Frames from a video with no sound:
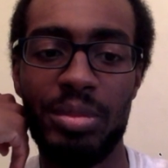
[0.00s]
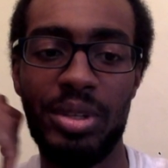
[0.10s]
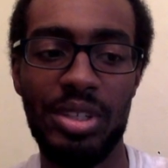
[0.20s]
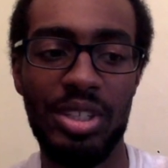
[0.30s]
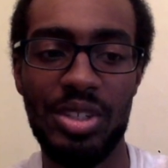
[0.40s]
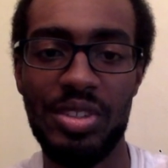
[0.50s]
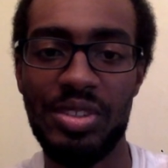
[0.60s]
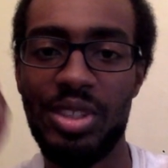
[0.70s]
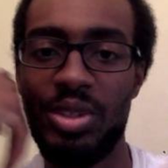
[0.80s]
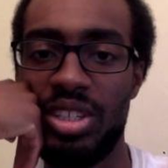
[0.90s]
but you know,
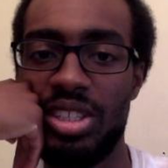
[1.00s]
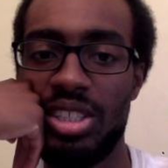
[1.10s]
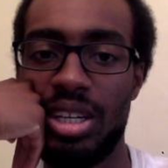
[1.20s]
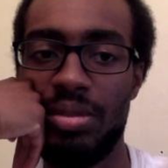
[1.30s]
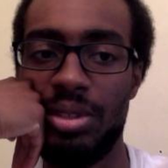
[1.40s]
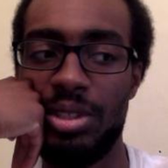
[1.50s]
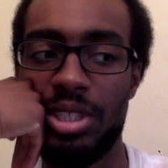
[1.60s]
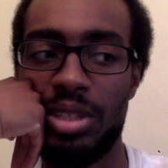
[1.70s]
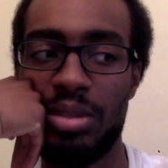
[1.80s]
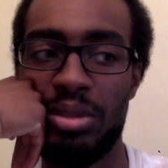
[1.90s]
you can decide for
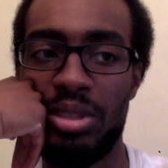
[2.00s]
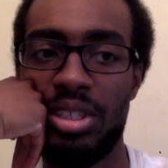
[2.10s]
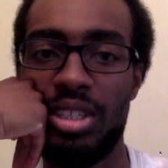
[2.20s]
yourselves.